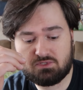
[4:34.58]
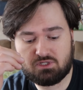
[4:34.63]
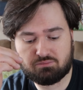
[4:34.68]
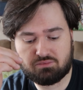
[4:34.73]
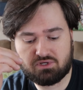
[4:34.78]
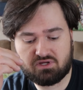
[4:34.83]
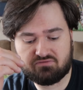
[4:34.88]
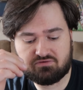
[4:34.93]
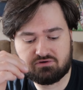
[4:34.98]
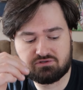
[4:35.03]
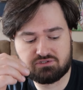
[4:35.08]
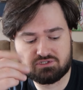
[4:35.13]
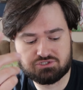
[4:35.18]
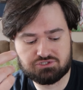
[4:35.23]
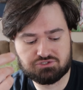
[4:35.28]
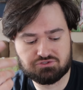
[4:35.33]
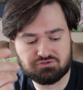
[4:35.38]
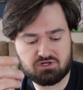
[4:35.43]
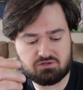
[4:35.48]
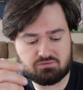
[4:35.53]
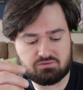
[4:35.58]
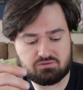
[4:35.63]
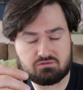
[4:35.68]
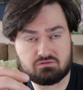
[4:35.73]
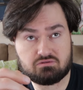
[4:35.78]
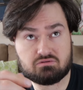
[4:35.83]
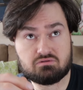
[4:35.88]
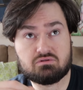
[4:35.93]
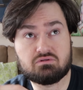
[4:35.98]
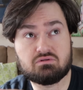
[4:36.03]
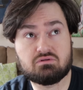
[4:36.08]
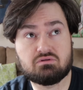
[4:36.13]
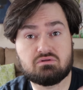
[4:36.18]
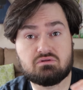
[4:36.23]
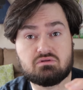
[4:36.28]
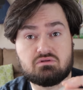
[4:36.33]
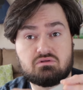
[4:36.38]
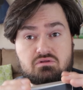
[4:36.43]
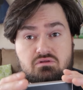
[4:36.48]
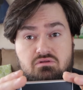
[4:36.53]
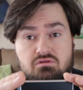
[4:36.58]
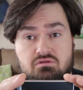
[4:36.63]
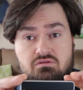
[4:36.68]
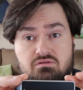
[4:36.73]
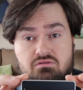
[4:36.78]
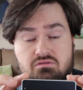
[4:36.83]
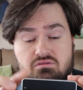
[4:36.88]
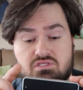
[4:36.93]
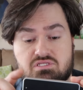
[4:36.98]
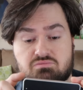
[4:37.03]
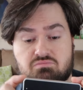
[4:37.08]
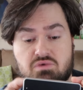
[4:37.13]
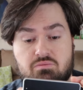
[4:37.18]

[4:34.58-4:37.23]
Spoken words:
But if you're just streaming, this